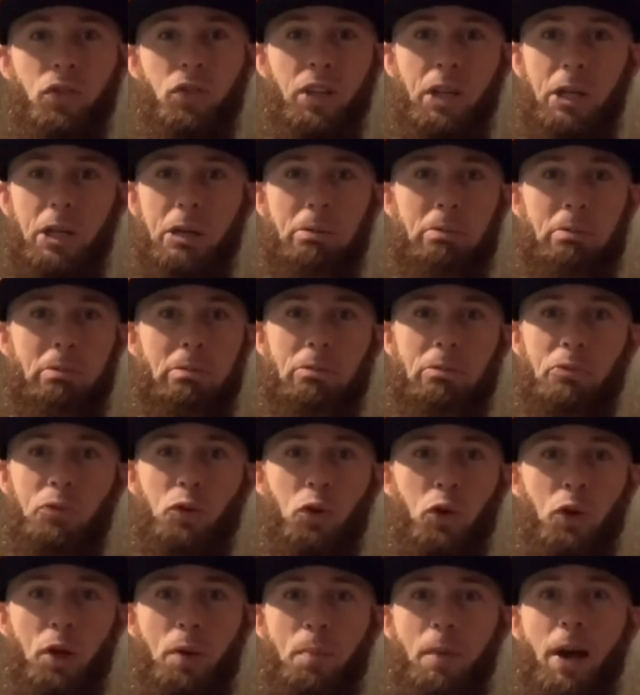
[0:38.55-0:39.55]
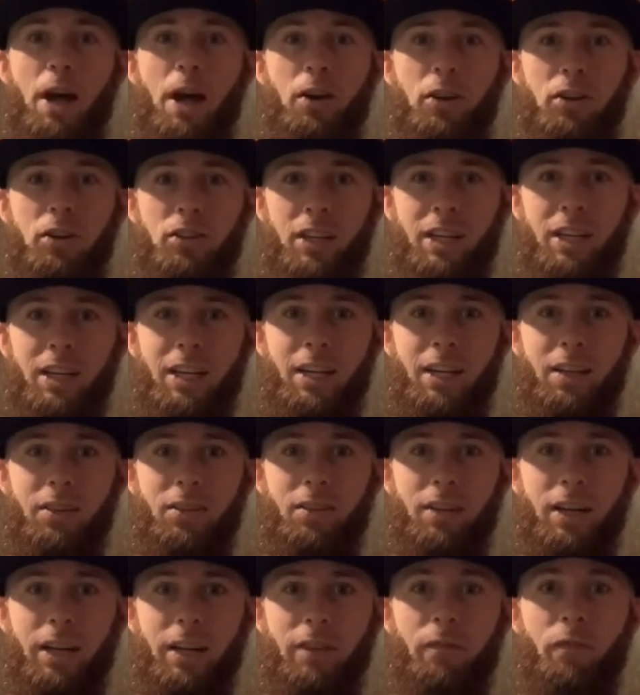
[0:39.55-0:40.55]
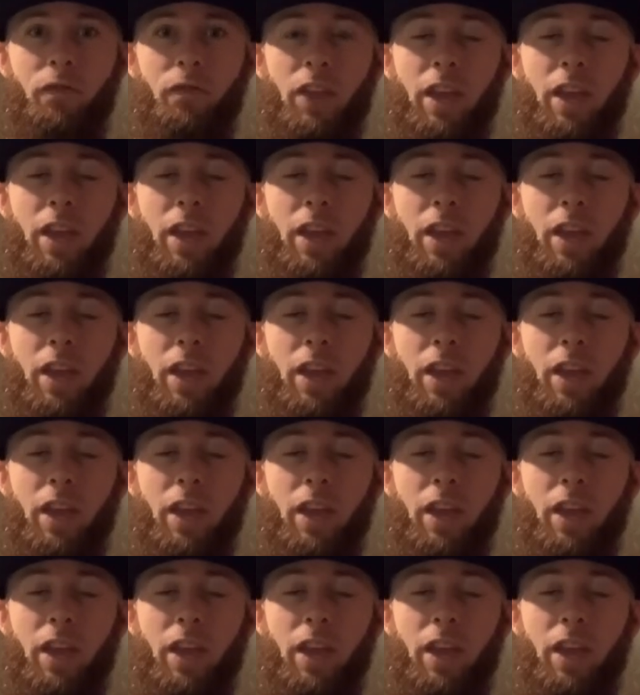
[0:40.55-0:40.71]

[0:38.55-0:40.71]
that really amounted to anything.